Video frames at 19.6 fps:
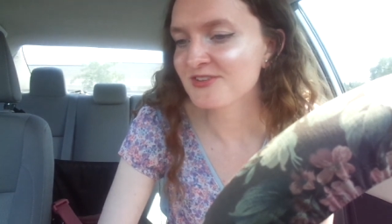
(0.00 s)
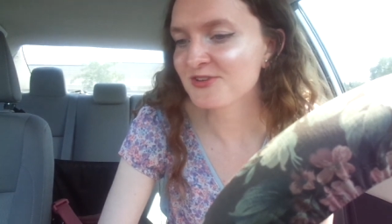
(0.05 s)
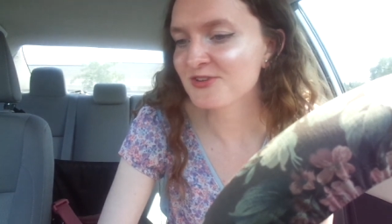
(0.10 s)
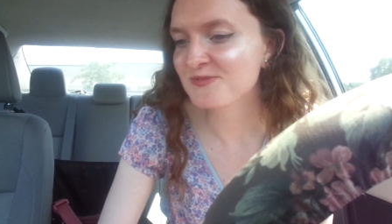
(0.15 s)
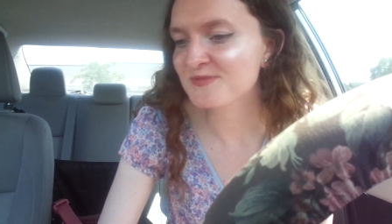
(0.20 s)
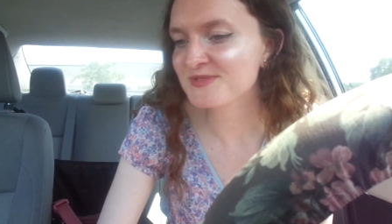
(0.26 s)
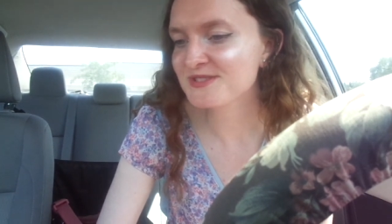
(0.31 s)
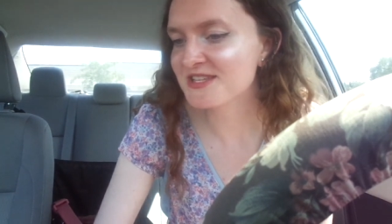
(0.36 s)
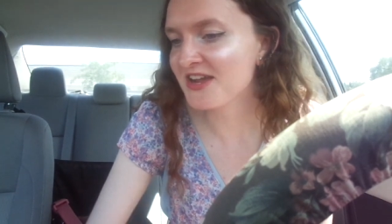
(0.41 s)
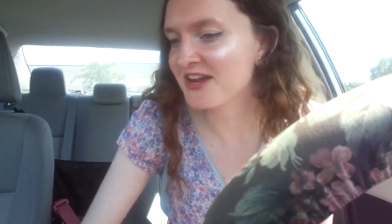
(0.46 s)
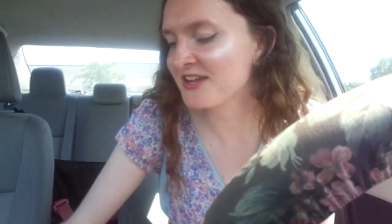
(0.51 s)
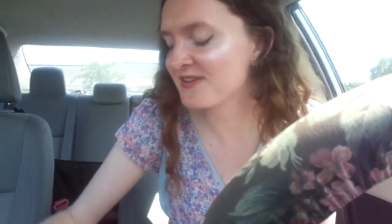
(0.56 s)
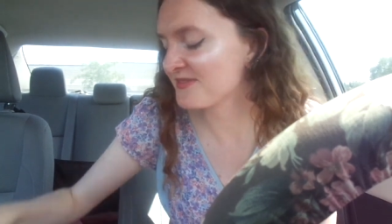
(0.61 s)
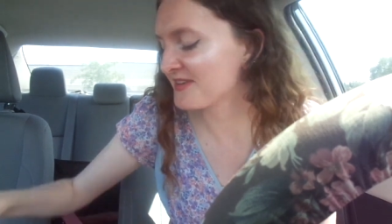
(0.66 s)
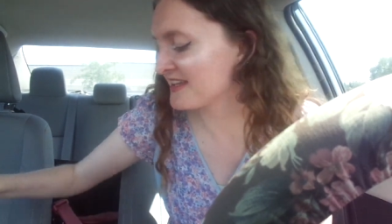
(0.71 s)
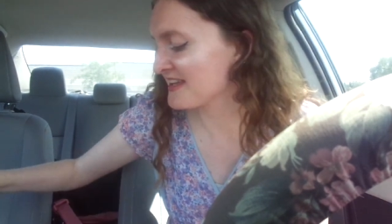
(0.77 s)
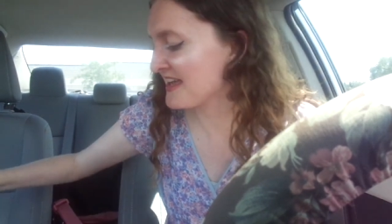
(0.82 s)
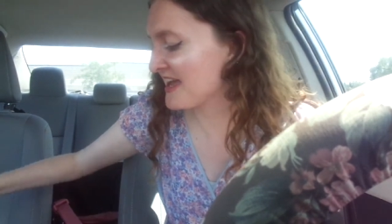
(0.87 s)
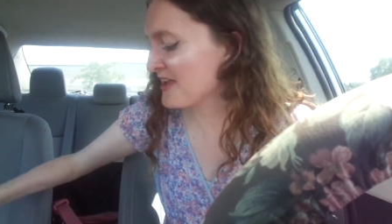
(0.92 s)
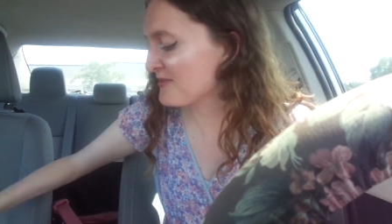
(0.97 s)
Oops, sorry, I'm
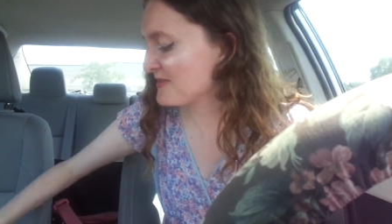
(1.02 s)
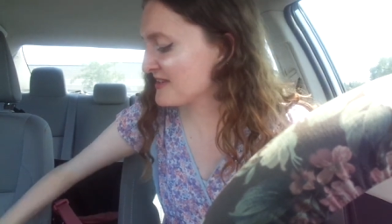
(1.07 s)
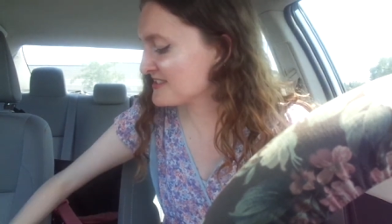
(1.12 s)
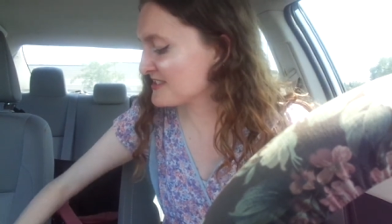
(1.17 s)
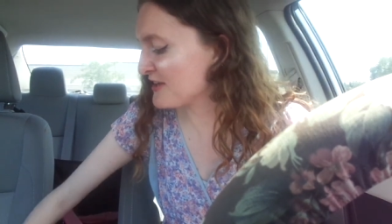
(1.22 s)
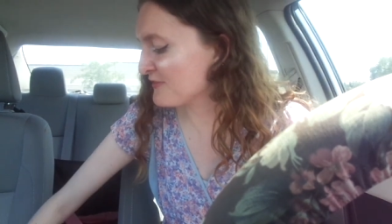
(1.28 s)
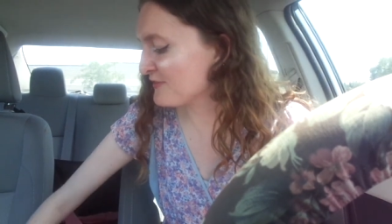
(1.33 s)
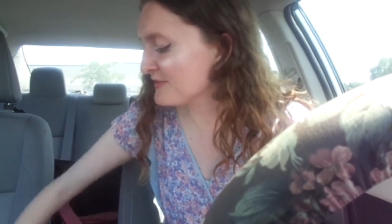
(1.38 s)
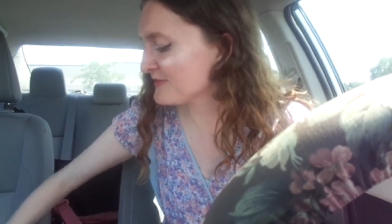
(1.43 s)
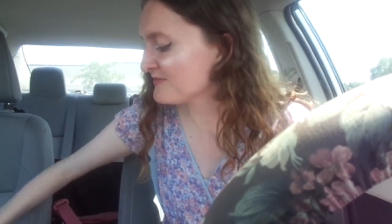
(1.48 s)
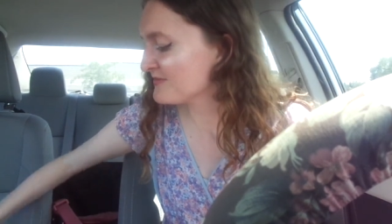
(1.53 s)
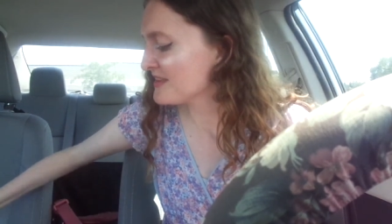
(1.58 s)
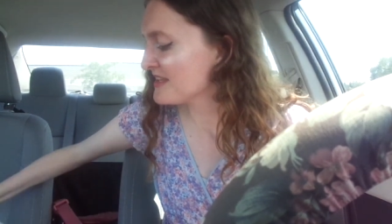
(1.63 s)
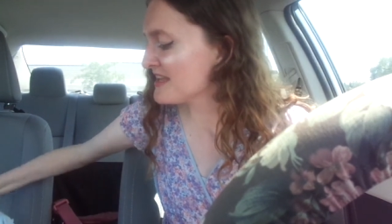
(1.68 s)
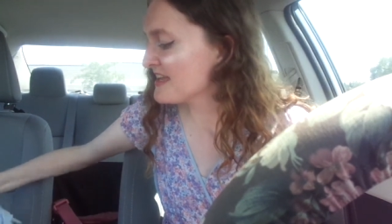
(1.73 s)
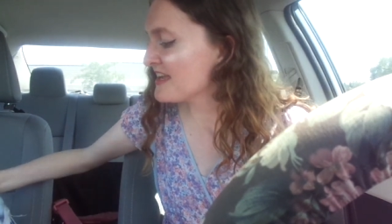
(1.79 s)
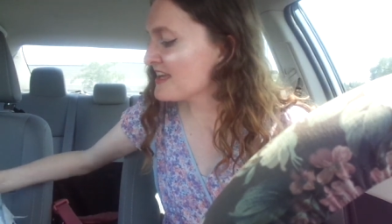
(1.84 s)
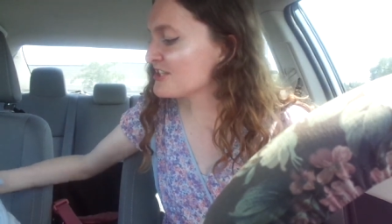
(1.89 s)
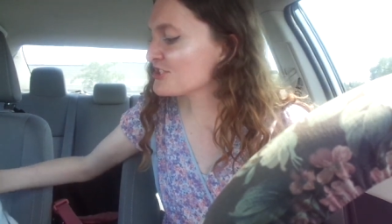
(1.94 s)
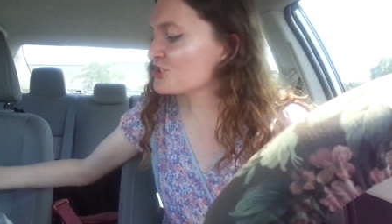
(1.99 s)
getting ahead of
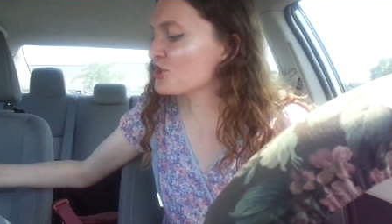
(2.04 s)
myself.